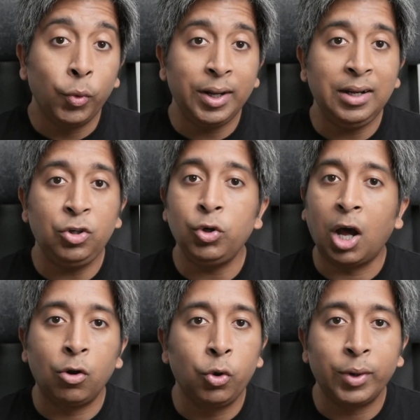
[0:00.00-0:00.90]
need to
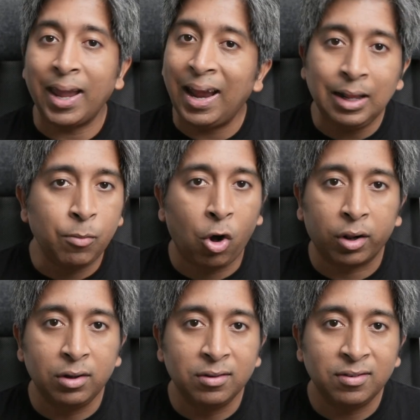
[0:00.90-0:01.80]
download any
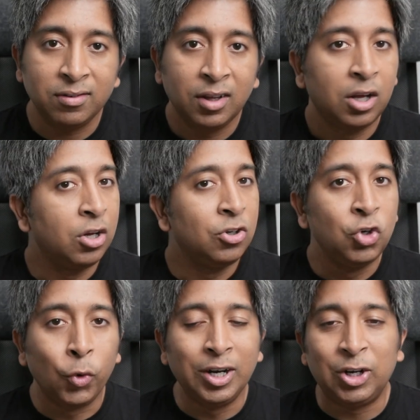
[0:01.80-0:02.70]
models,
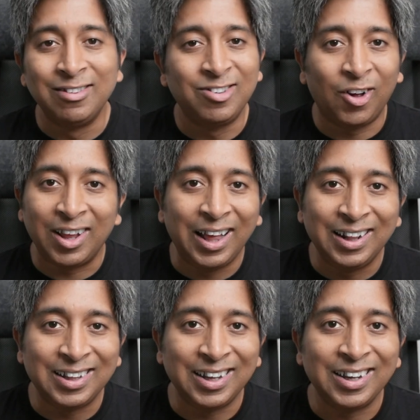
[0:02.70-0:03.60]
no need to install
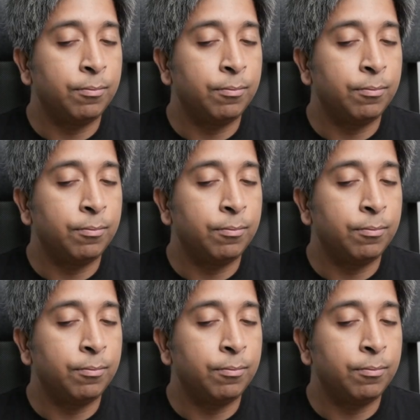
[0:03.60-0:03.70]
anything.